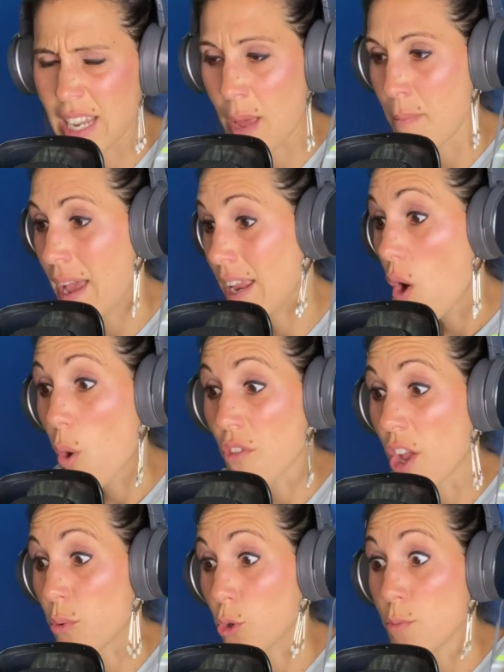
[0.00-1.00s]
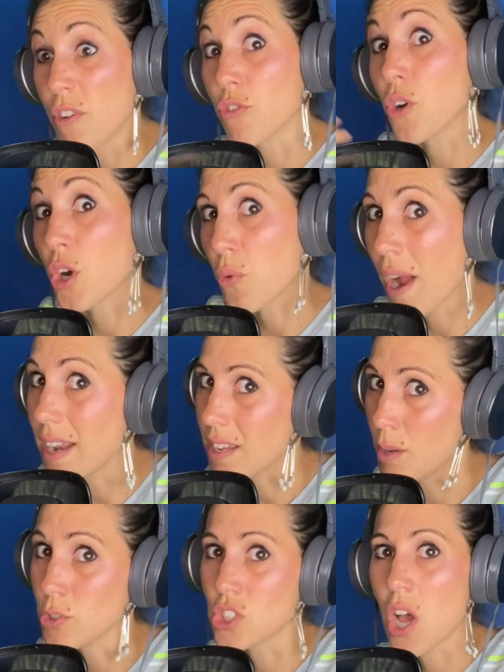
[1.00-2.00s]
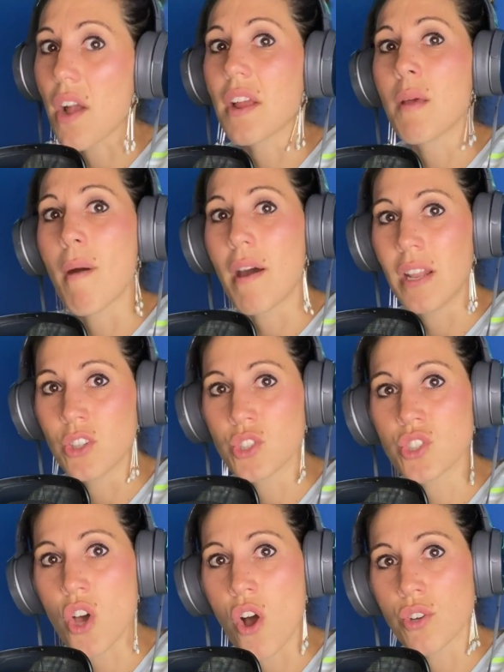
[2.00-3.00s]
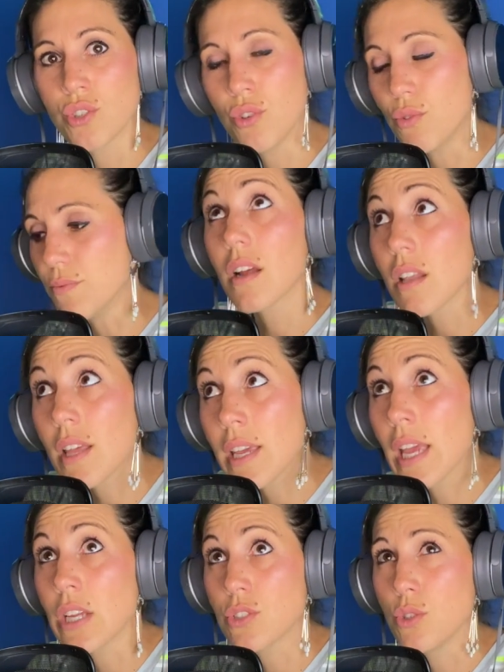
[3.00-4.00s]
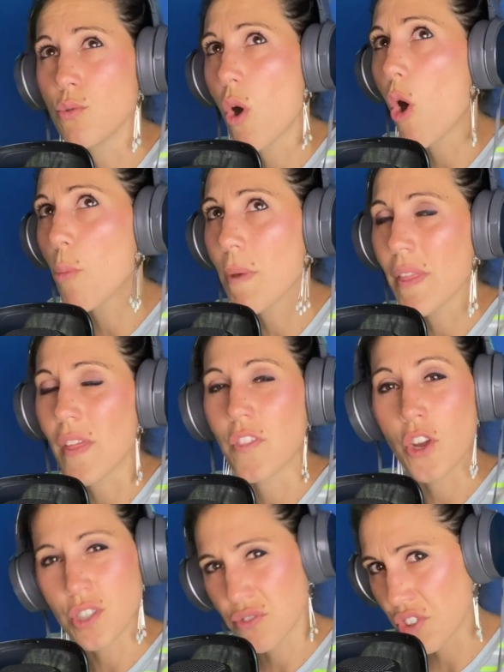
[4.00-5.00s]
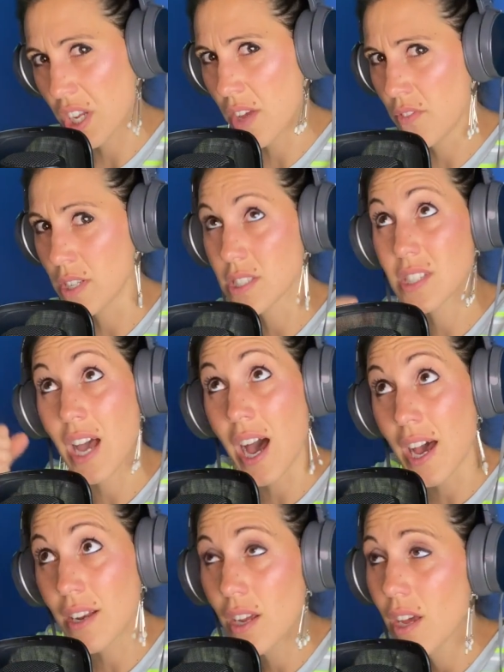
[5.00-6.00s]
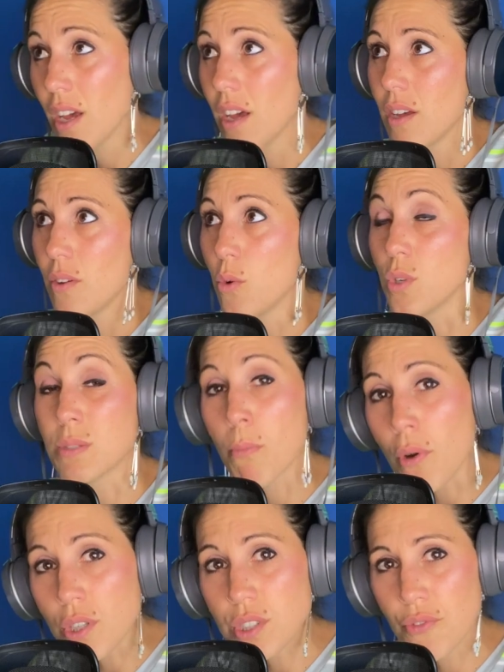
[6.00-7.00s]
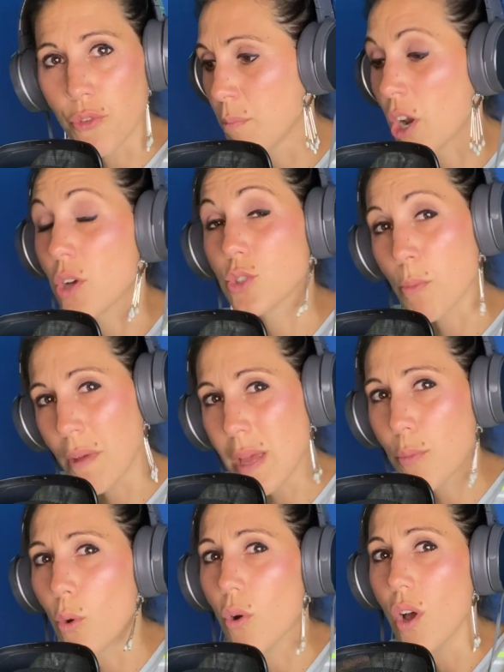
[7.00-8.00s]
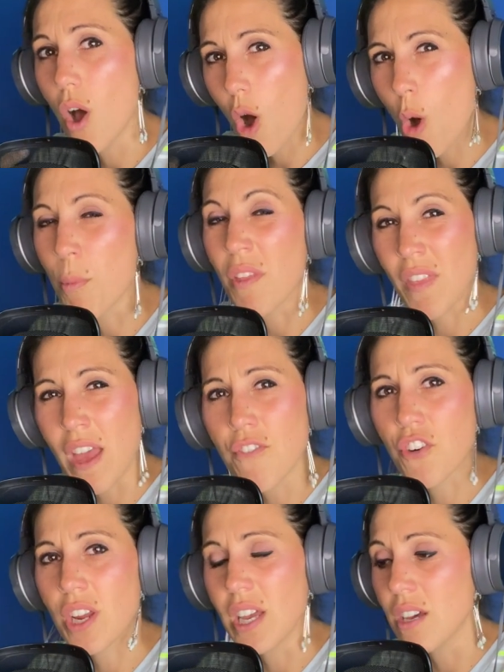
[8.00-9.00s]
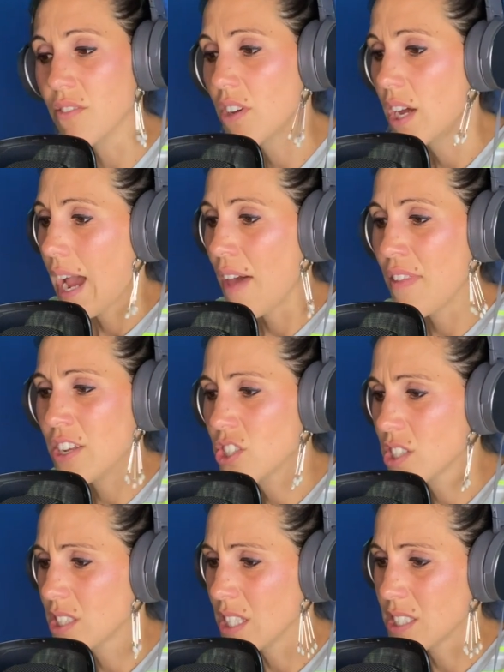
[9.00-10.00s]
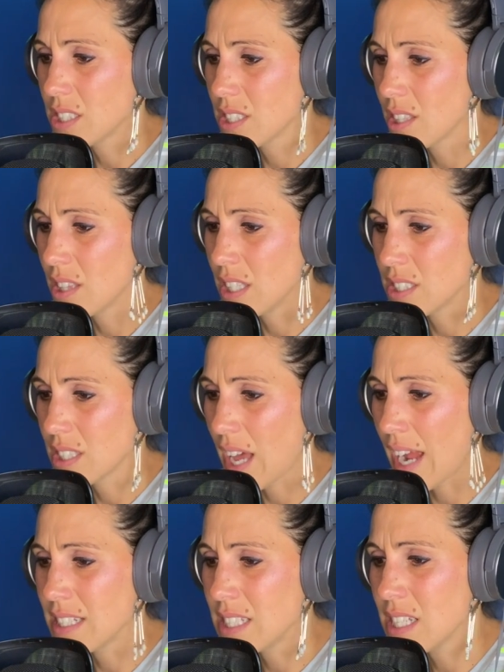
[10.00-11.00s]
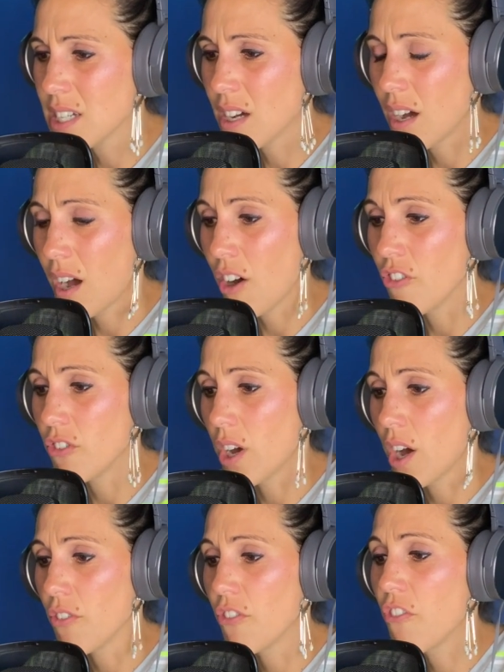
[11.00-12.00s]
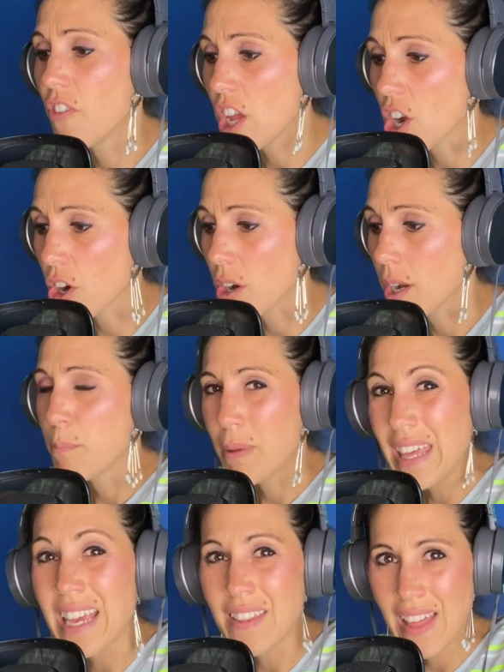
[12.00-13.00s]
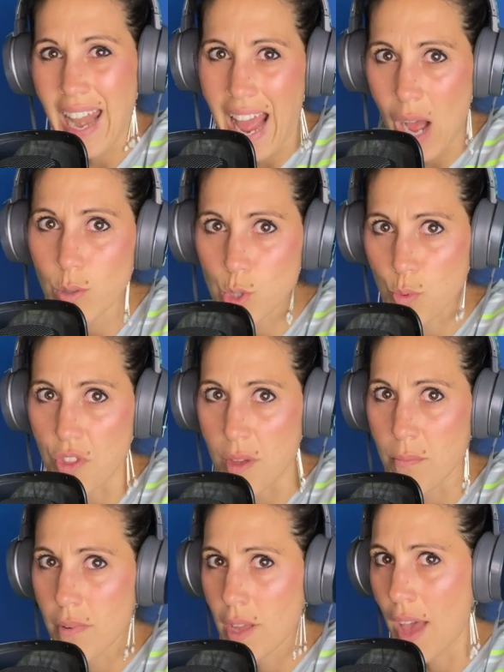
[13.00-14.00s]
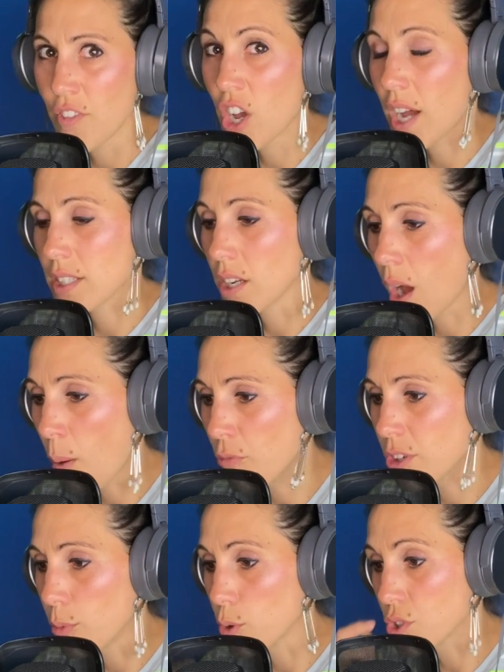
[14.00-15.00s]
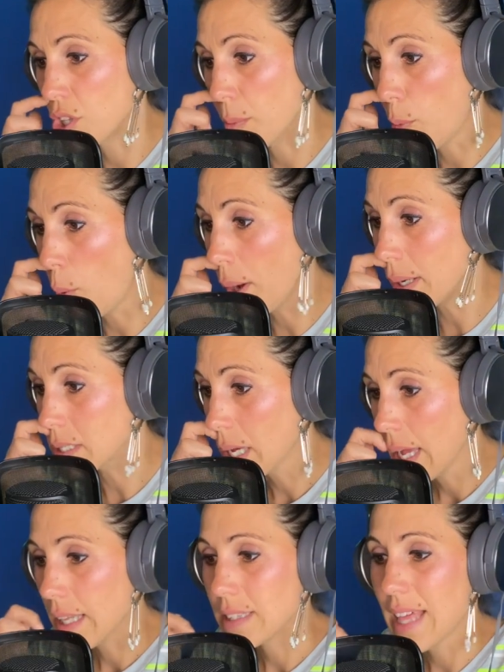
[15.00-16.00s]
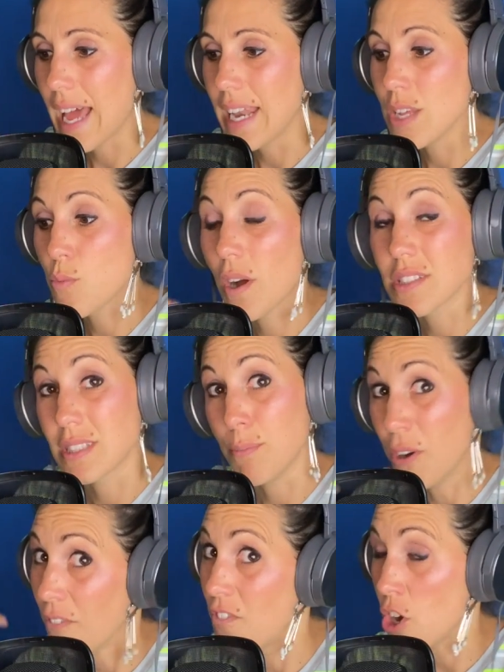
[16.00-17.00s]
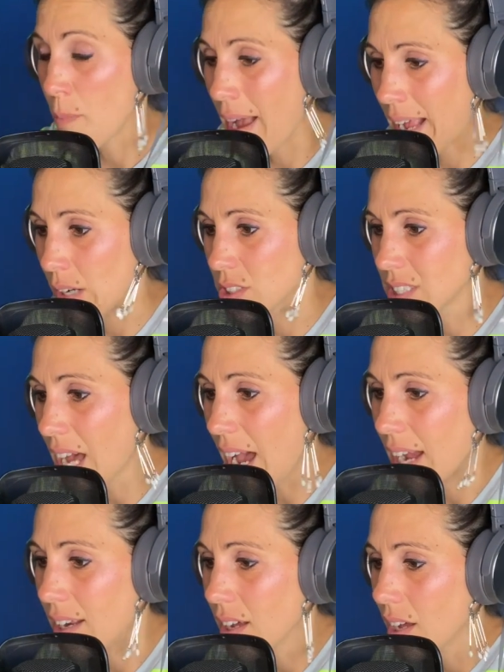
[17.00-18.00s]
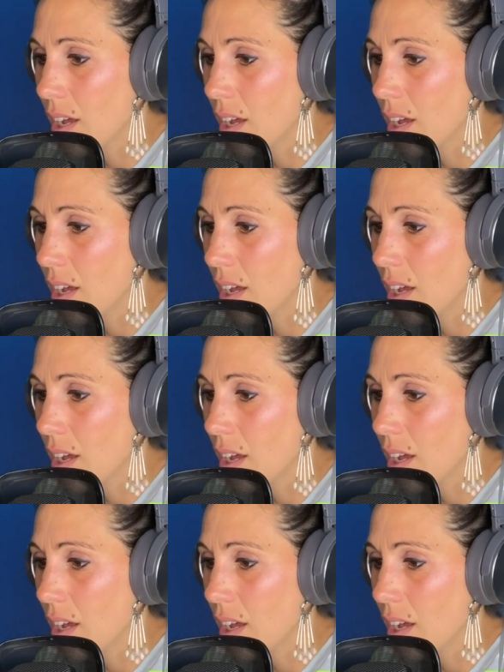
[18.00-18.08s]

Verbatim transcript: I made, or that room of regret he was talking about in the song, too. Clinging to, hoping that there's forgiveness. God, who is merciful, but, but also, also people hoping they forgive. And then just this this idea of of fear being in that house with him, having gotten comfortable to the point that he wants to put fear back outside.